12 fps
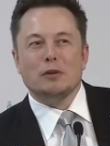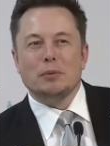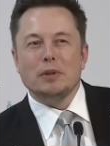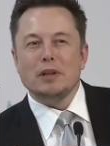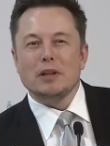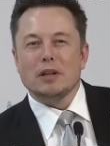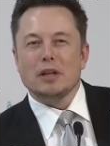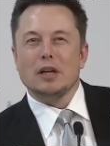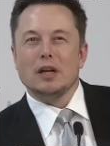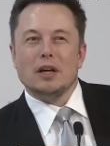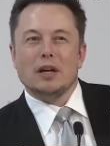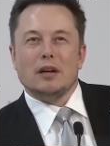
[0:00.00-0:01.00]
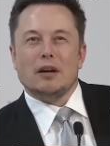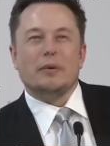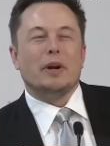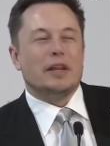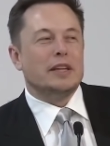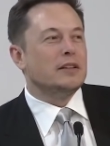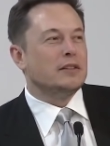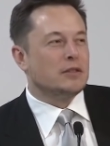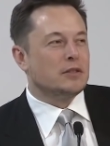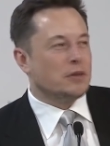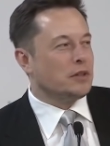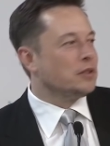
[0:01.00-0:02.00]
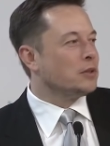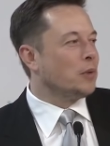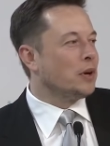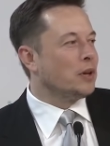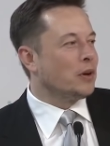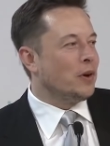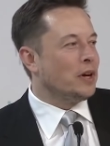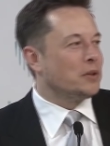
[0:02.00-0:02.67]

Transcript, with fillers: for a license to launch the next-generation